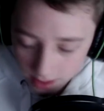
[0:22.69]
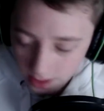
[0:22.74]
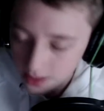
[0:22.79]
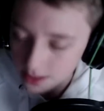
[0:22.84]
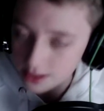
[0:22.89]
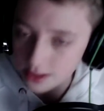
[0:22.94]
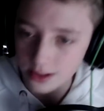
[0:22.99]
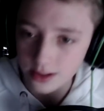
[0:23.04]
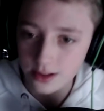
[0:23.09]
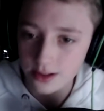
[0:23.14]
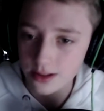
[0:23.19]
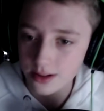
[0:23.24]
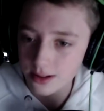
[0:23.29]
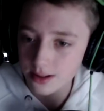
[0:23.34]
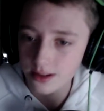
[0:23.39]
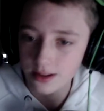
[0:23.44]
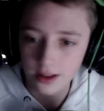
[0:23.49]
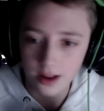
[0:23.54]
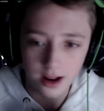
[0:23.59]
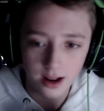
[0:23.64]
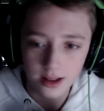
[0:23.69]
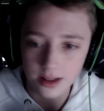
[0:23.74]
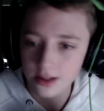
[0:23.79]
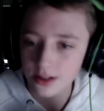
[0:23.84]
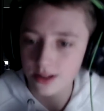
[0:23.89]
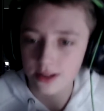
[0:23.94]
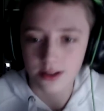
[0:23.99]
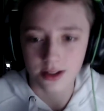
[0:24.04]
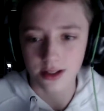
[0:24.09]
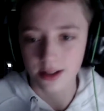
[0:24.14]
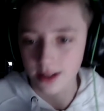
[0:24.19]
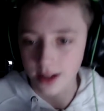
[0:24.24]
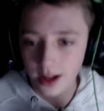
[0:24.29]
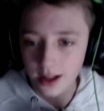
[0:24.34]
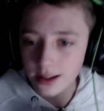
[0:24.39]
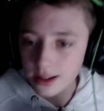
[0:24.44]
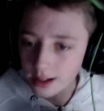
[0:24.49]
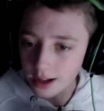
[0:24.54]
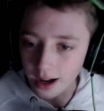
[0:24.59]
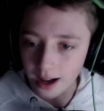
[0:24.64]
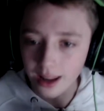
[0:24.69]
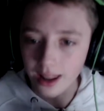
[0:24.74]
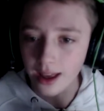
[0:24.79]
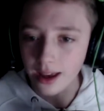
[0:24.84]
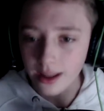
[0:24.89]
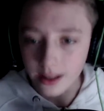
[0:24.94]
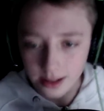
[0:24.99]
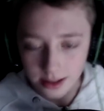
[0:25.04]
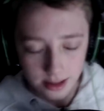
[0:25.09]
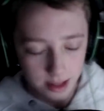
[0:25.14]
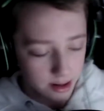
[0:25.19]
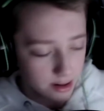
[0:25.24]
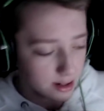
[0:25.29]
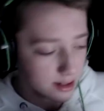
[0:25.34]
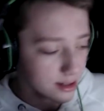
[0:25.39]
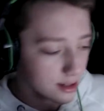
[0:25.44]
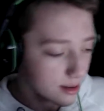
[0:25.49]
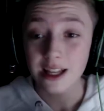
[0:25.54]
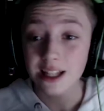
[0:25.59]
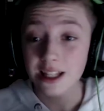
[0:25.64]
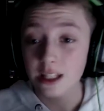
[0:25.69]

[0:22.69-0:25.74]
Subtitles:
it's just exciting. I like the series.